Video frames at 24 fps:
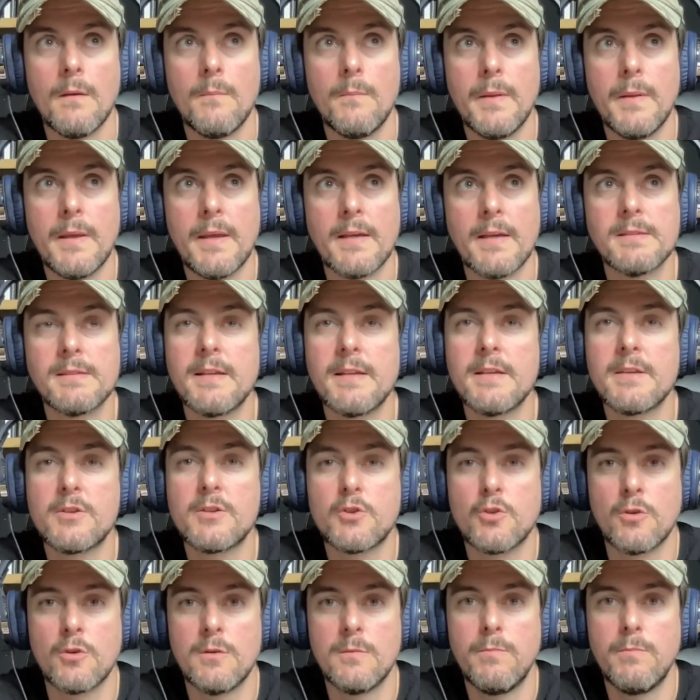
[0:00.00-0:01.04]
Because at a
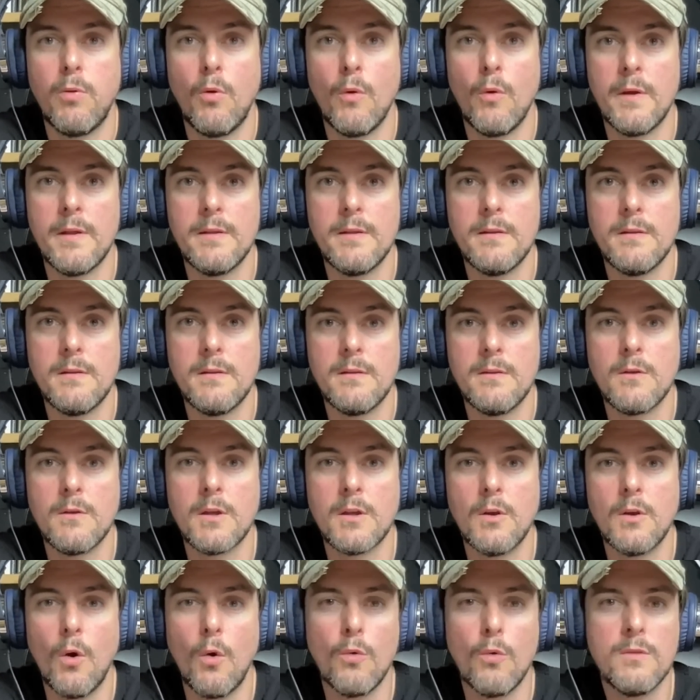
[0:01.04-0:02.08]
certain point, you
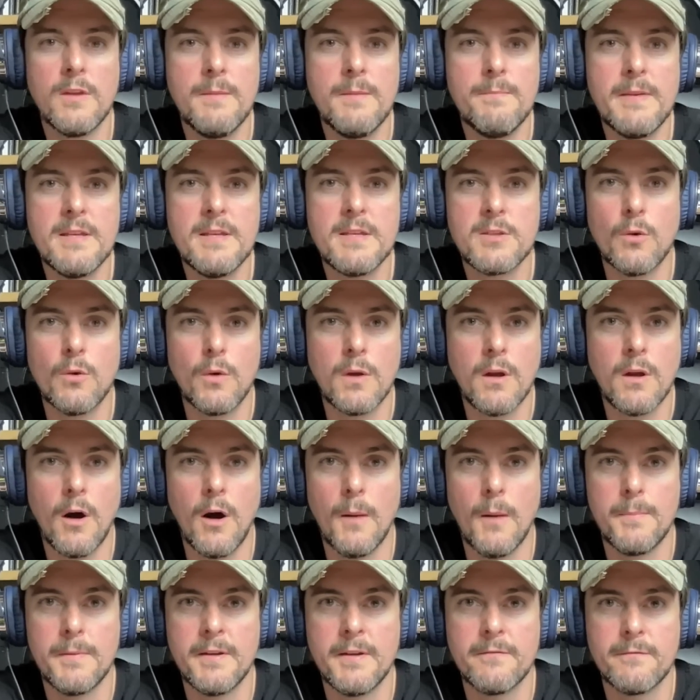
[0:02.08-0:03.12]
can only be so
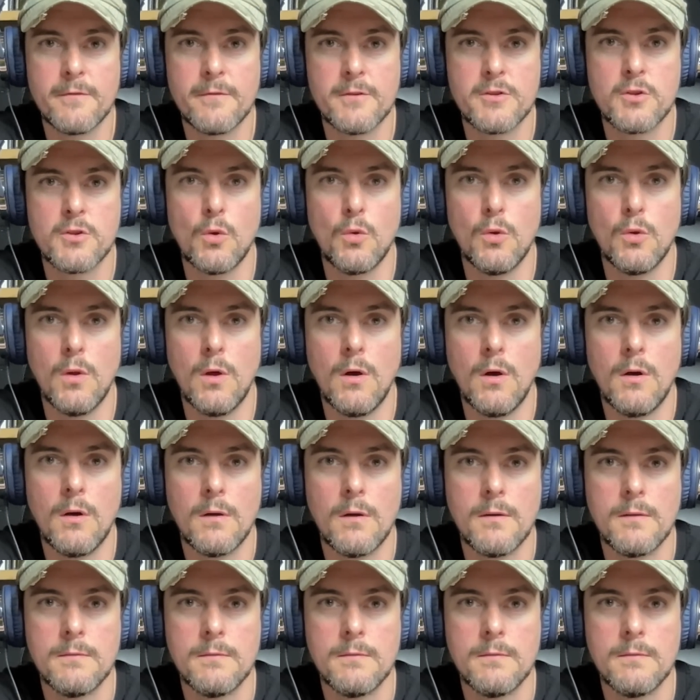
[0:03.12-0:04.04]
incompetent for so long.